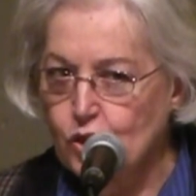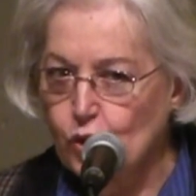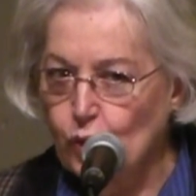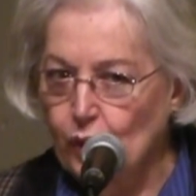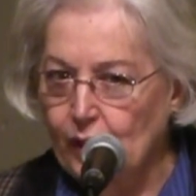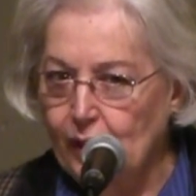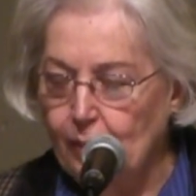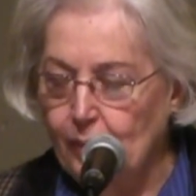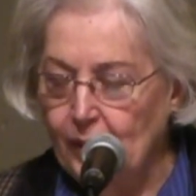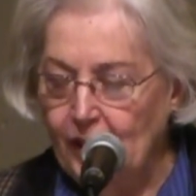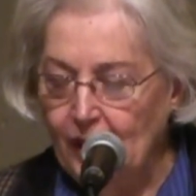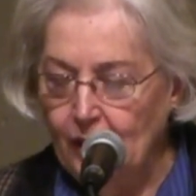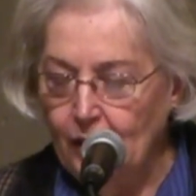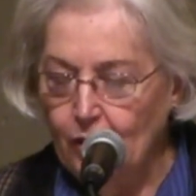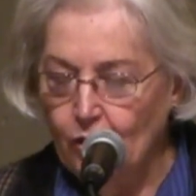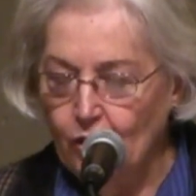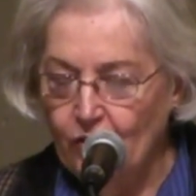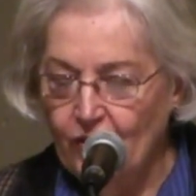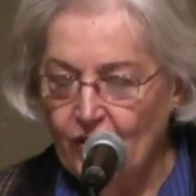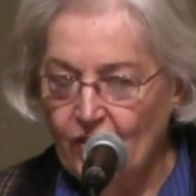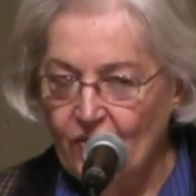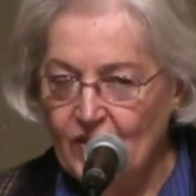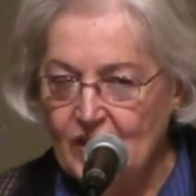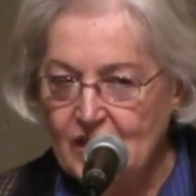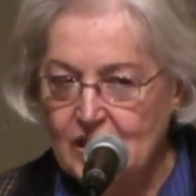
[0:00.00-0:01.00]
dreaming or
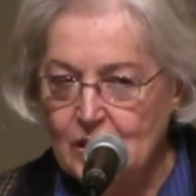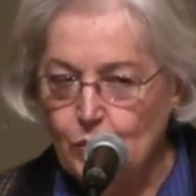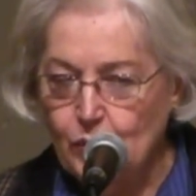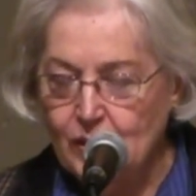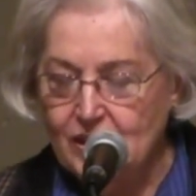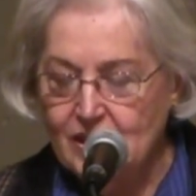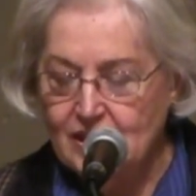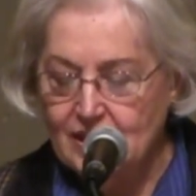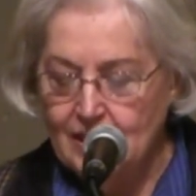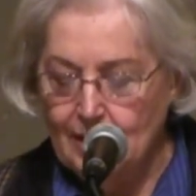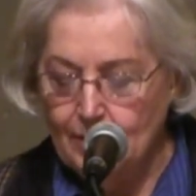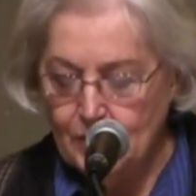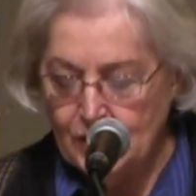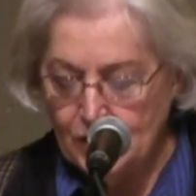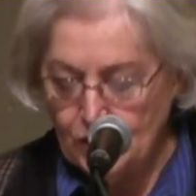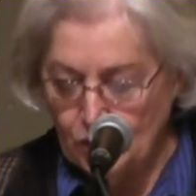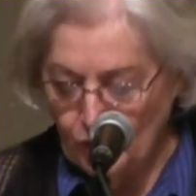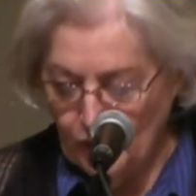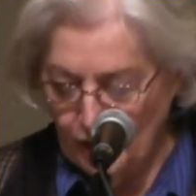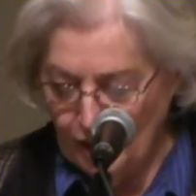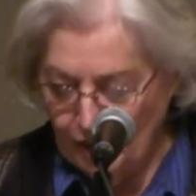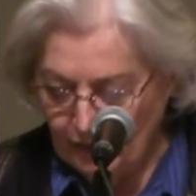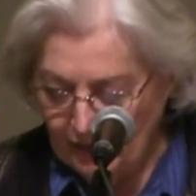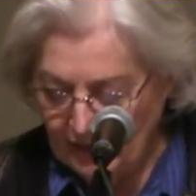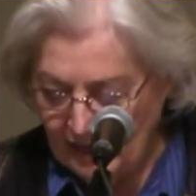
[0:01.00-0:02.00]
that this was some
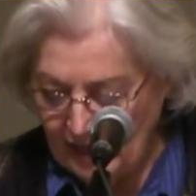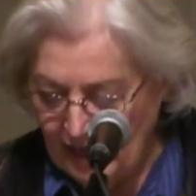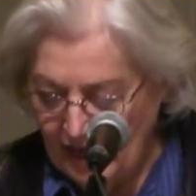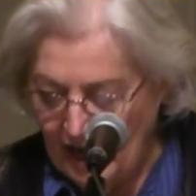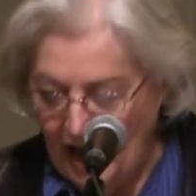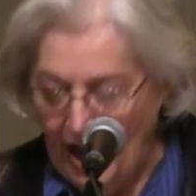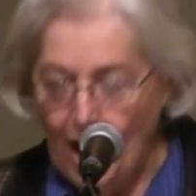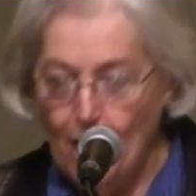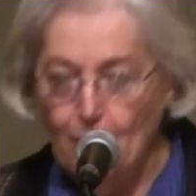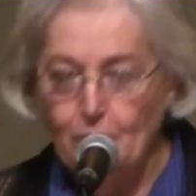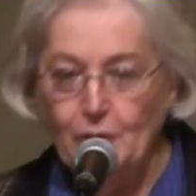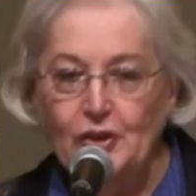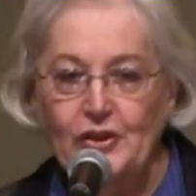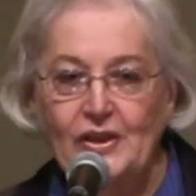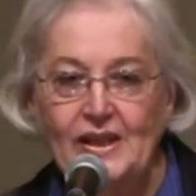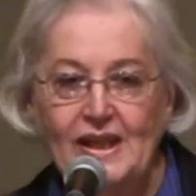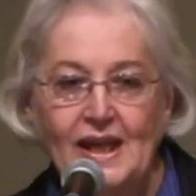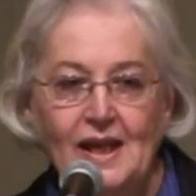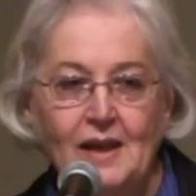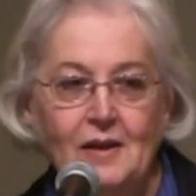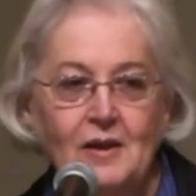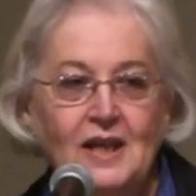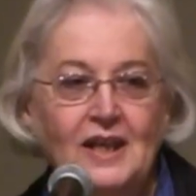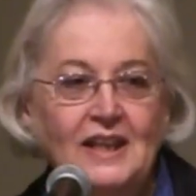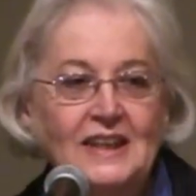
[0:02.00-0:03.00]
sort of an anomaly,